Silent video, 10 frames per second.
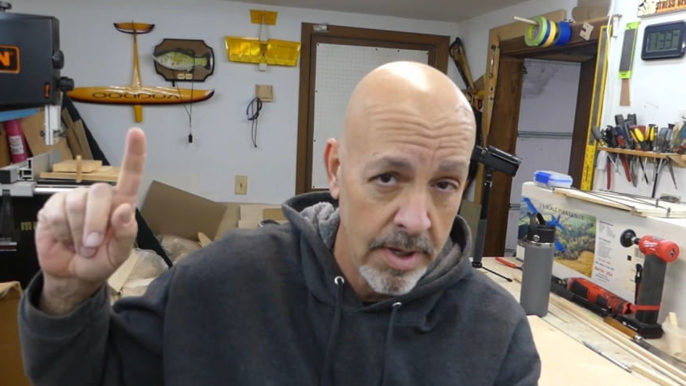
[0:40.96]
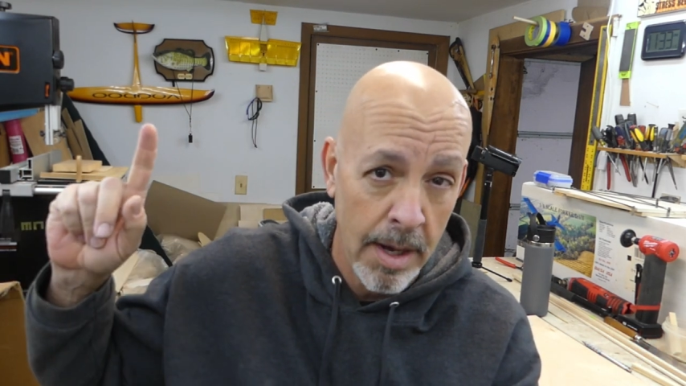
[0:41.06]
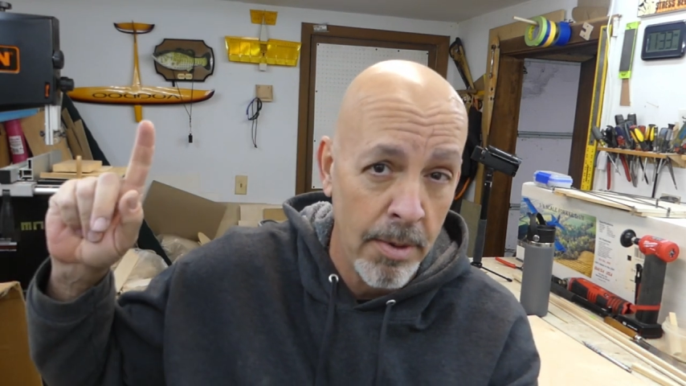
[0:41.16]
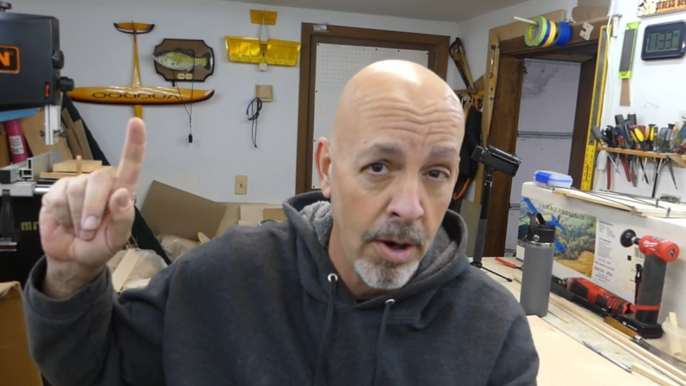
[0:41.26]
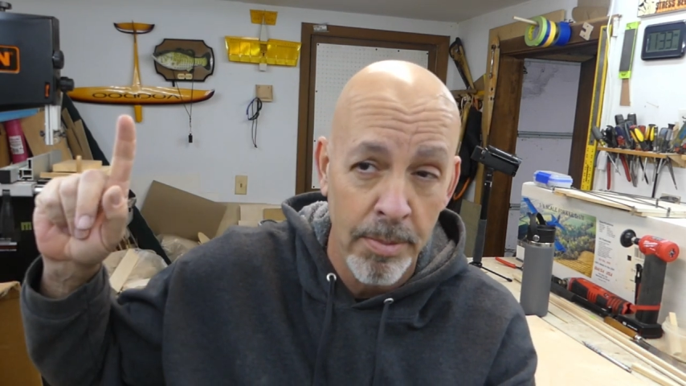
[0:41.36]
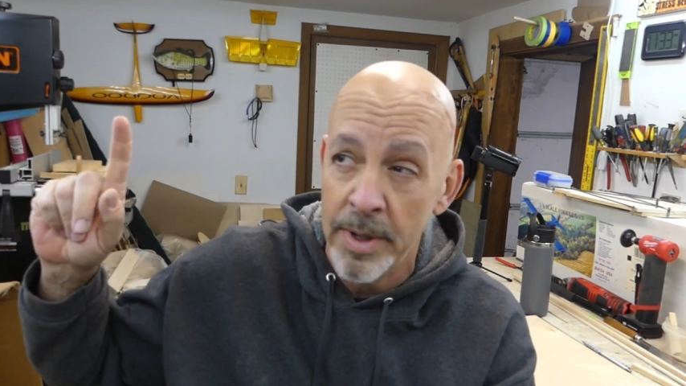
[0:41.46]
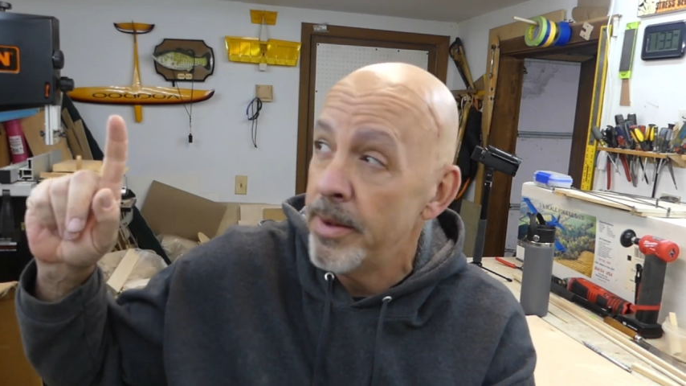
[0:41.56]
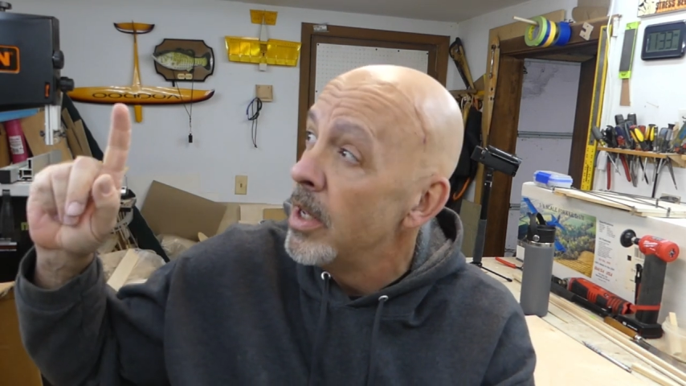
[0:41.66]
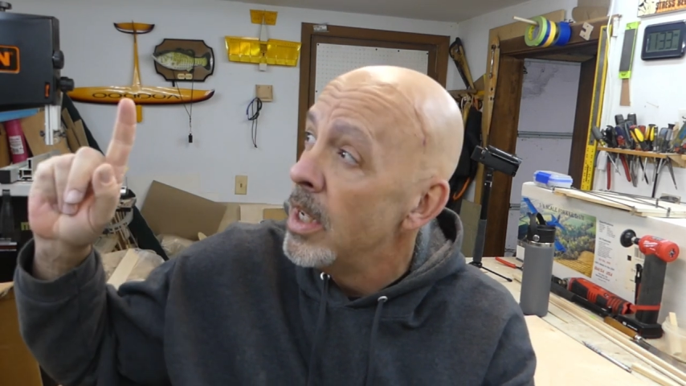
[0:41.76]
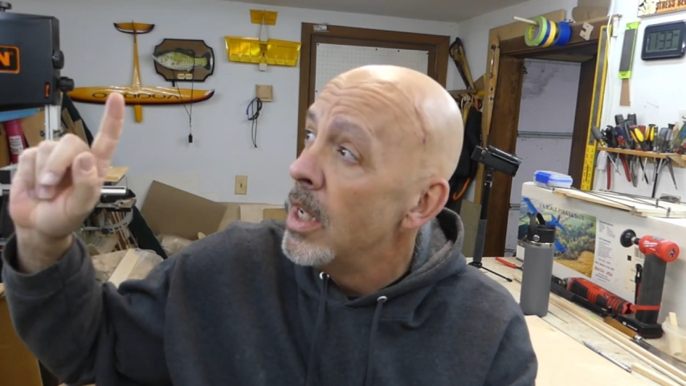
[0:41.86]
I'm
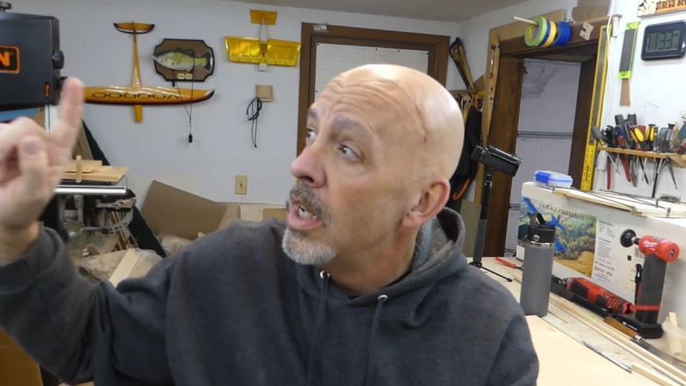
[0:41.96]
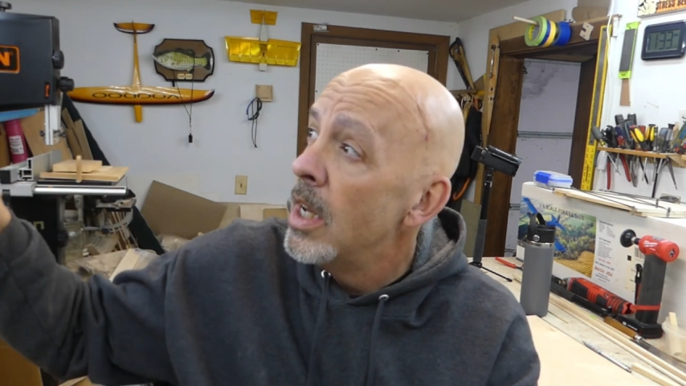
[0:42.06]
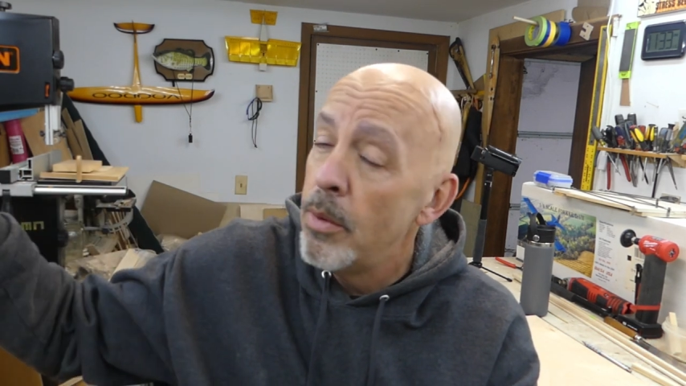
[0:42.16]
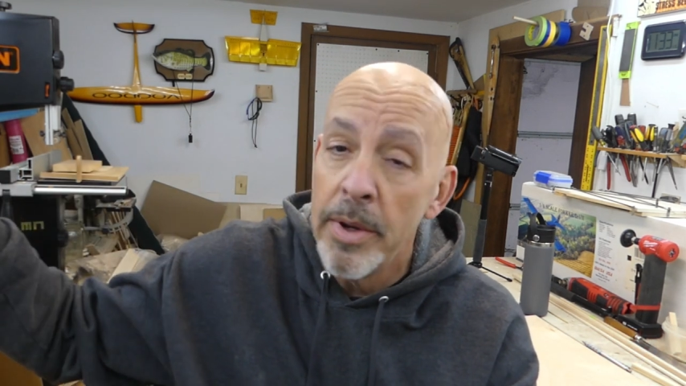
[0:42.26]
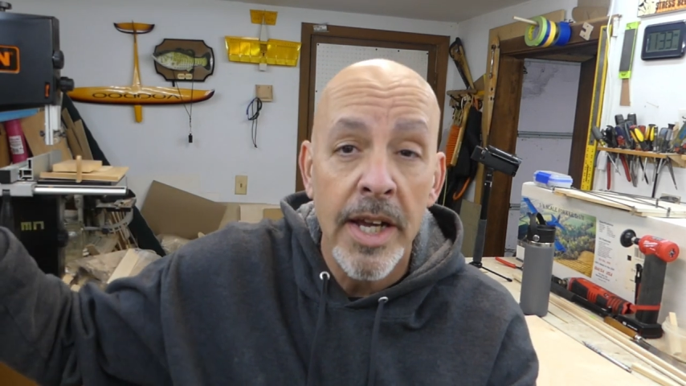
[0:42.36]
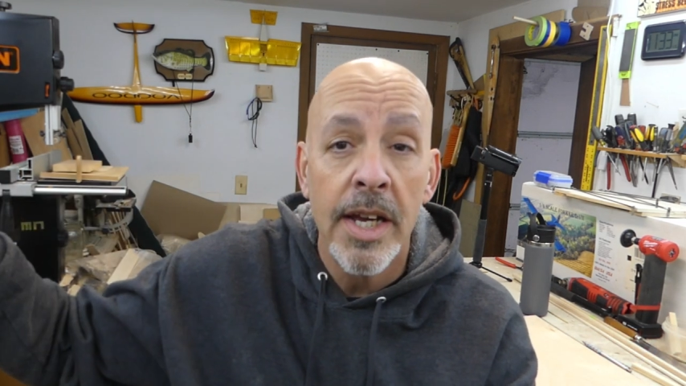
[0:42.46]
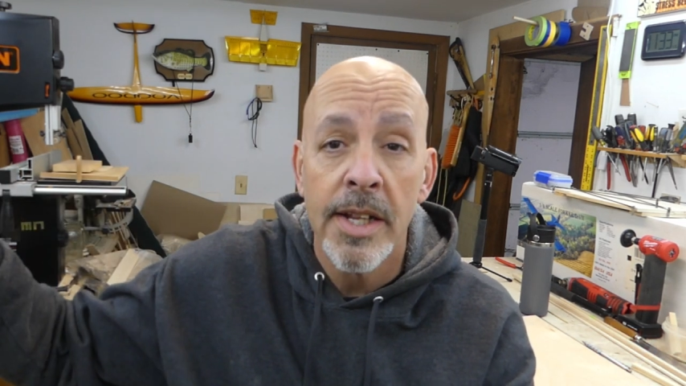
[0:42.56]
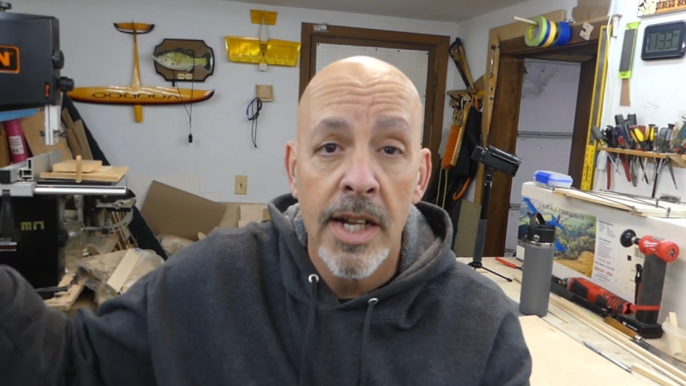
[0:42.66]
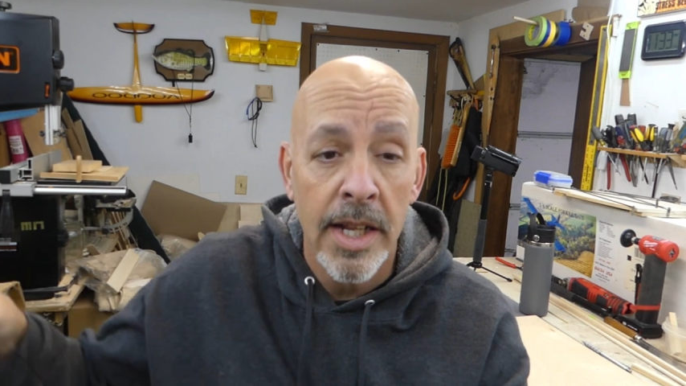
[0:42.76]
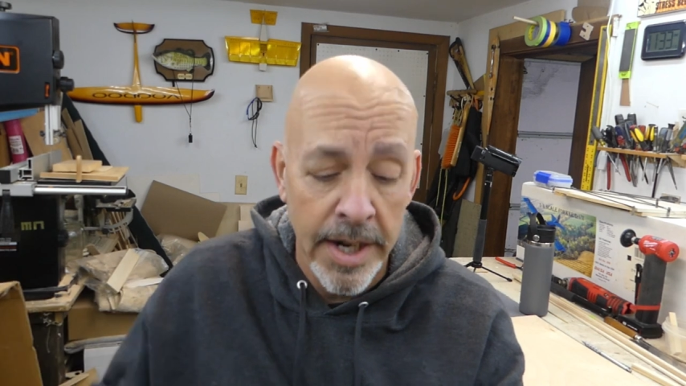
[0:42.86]
hoping we can get
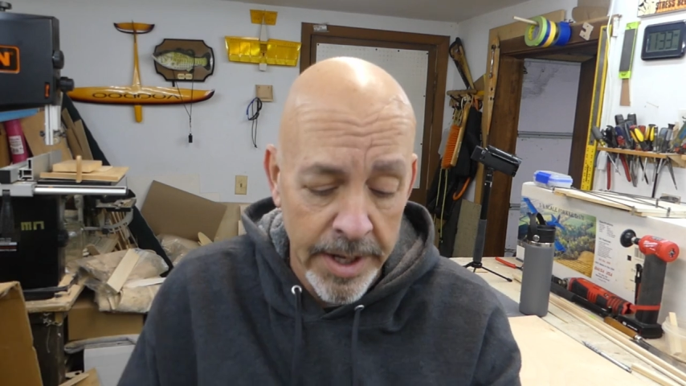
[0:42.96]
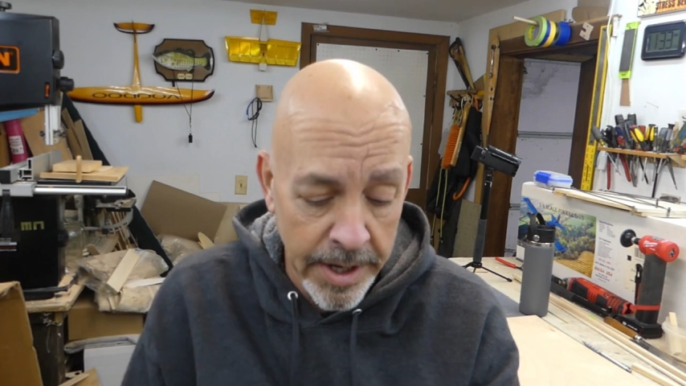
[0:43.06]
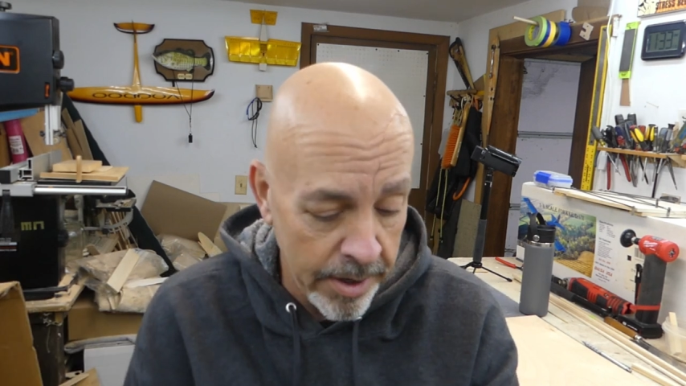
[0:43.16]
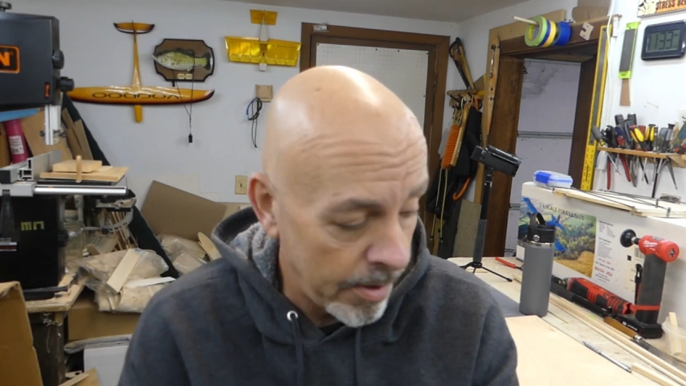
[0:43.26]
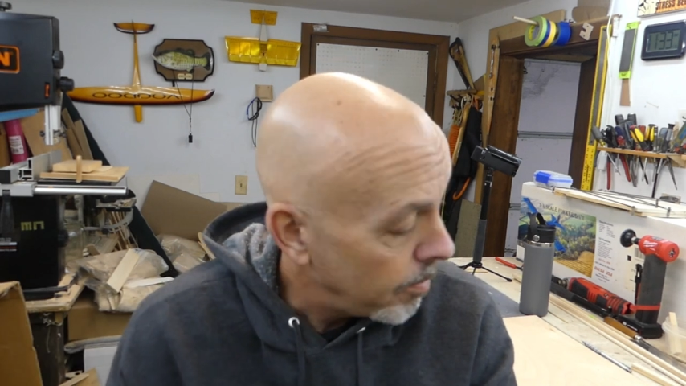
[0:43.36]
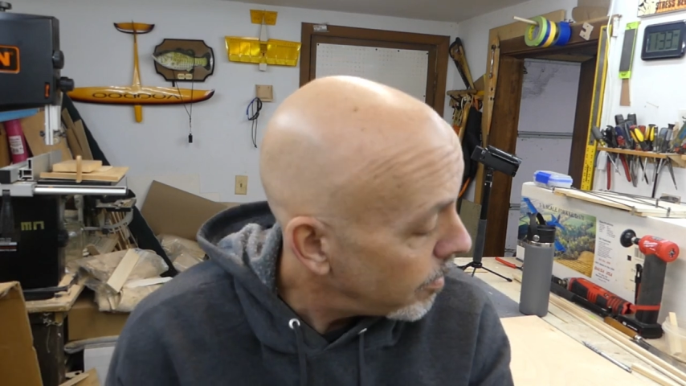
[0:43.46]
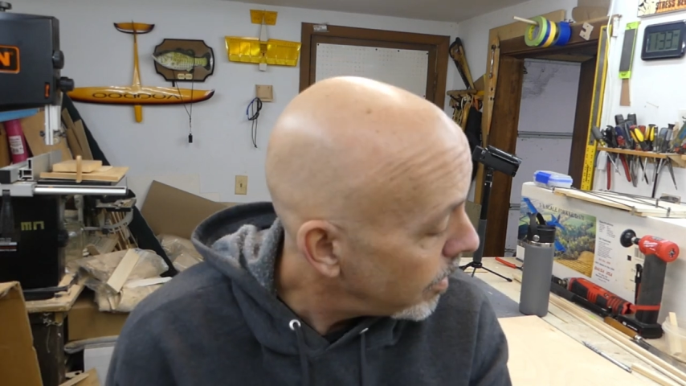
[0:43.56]
to the landing gear.